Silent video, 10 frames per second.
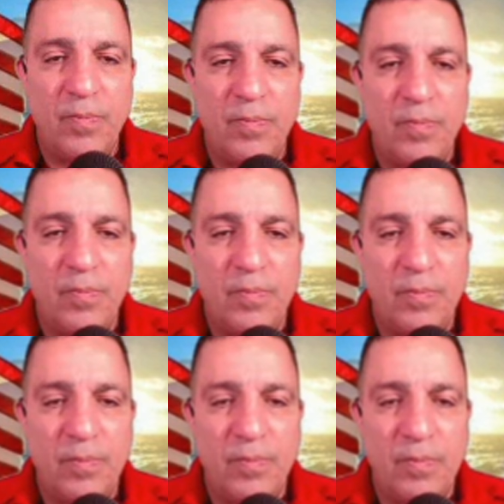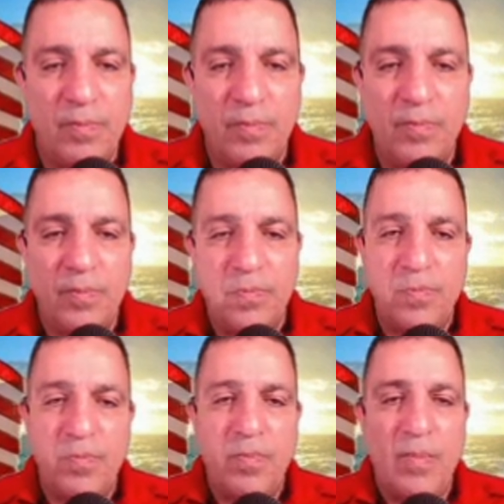
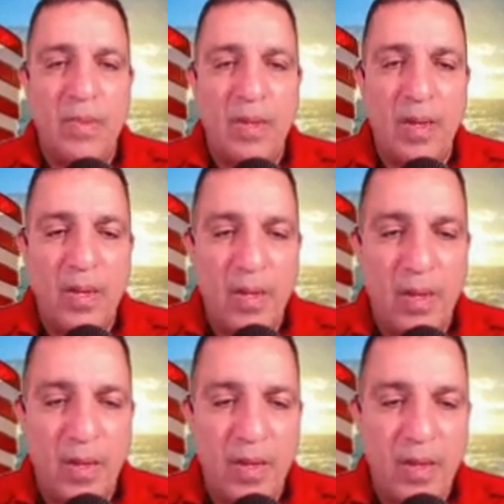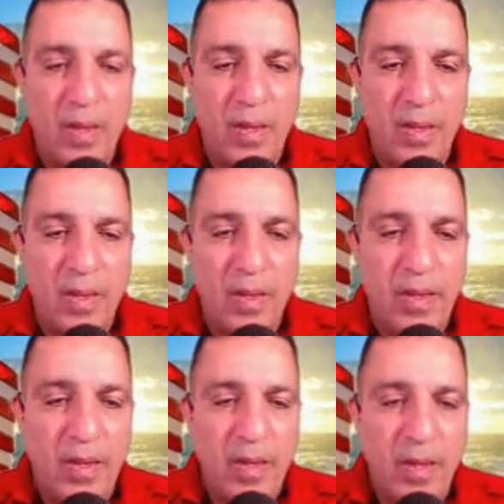
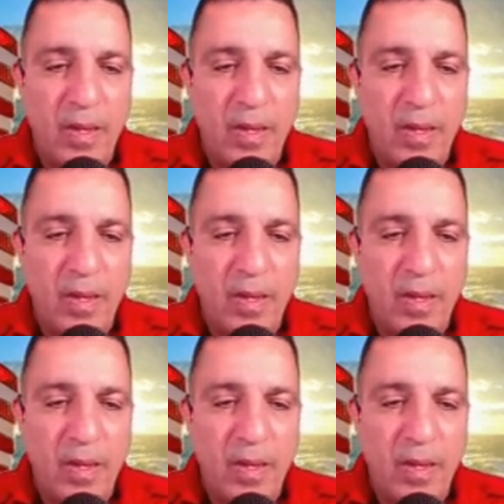Nobody speaks.